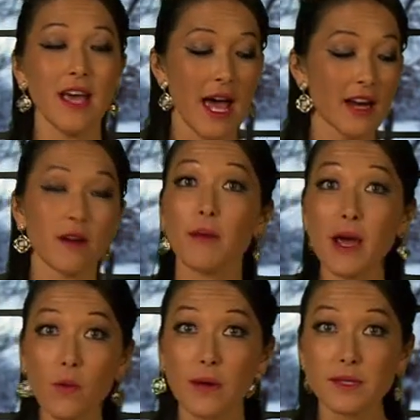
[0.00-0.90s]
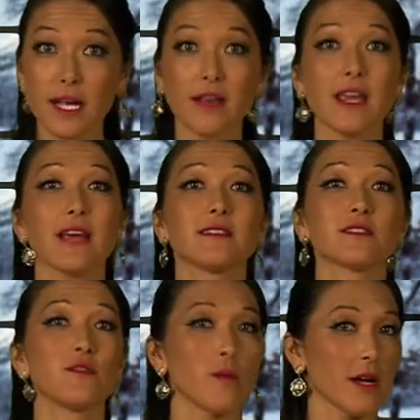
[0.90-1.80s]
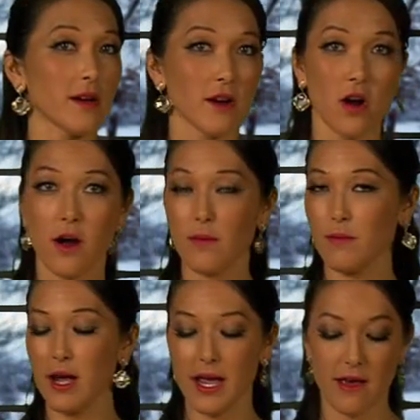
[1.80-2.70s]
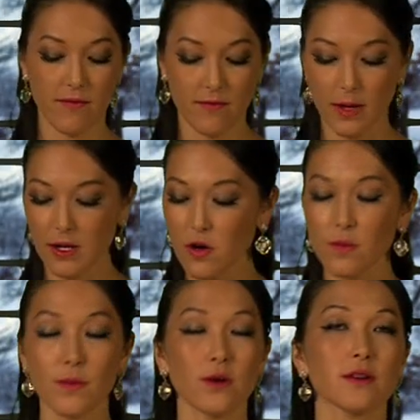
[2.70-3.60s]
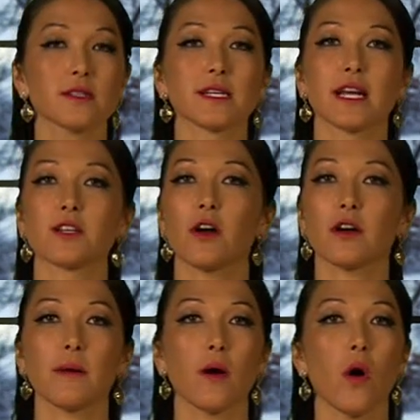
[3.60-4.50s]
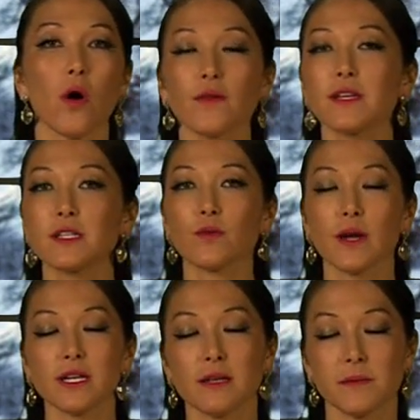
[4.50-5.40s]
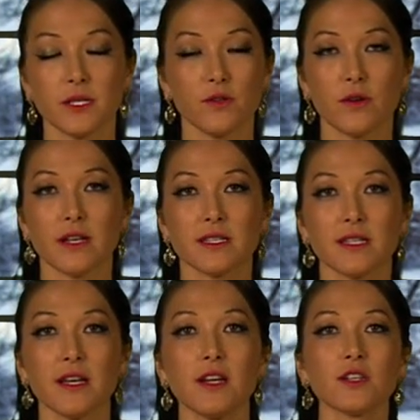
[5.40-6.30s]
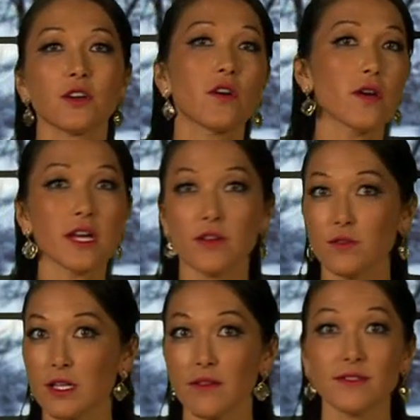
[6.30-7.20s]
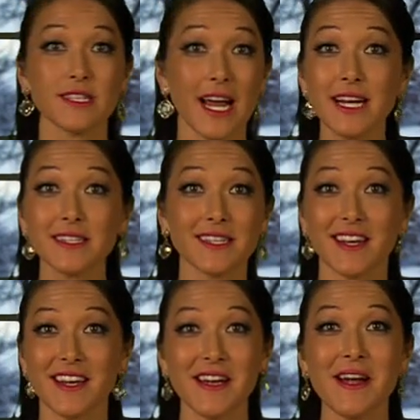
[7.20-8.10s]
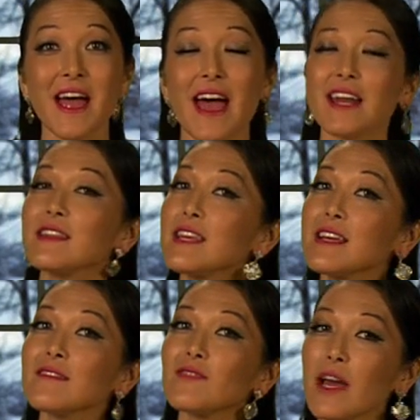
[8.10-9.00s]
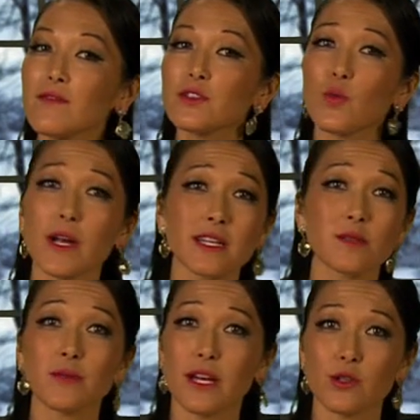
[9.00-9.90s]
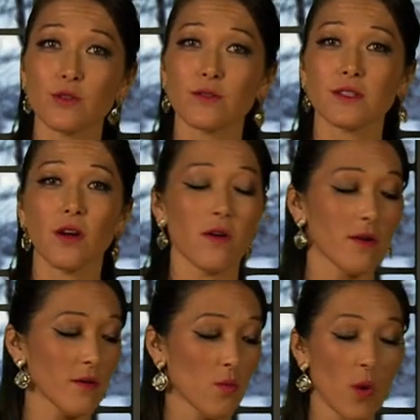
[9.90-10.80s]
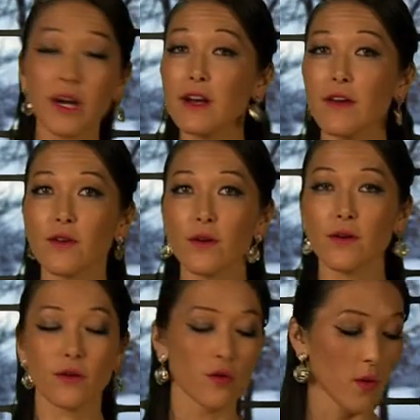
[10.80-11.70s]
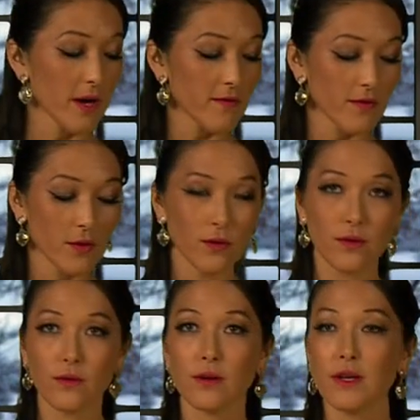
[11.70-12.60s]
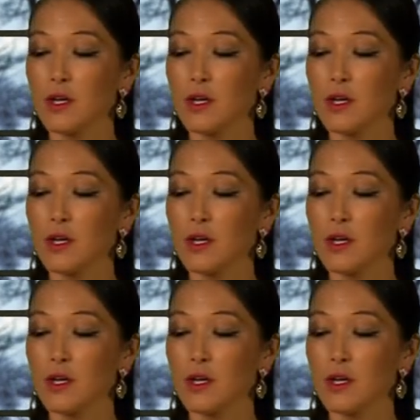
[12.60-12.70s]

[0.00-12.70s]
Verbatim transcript: And on my website, CandiceKumai.com, I have my cookbooks and I talk about all these great tips and tricks to cooking yourself sexy. And I think life's greatest pleasures are one another, great food,